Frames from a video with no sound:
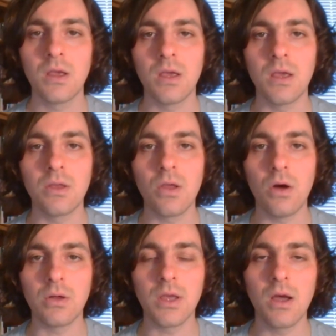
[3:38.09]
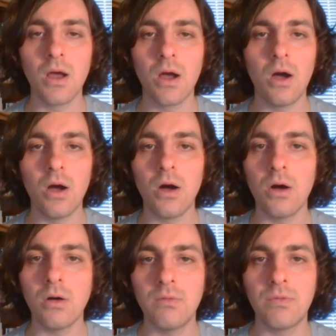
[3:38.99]
in honour
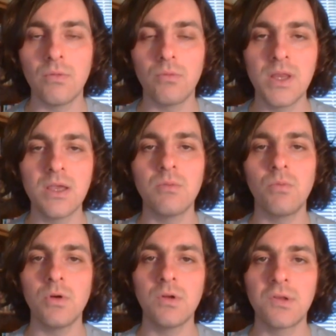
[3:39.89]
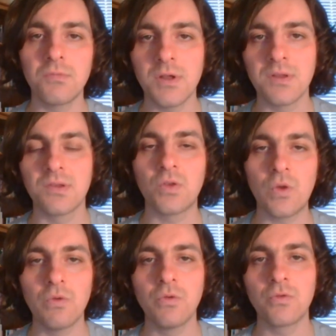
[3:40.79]
of William Wordsworth's
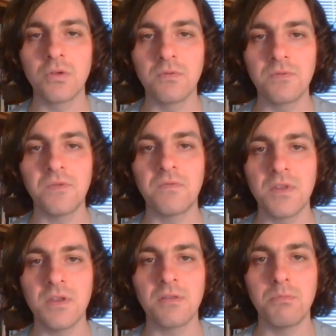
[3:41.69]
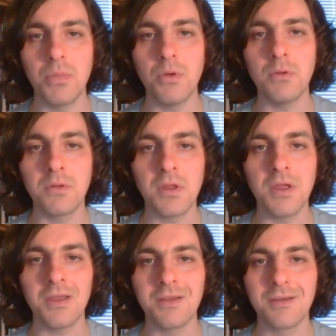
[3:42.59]
250th birthday.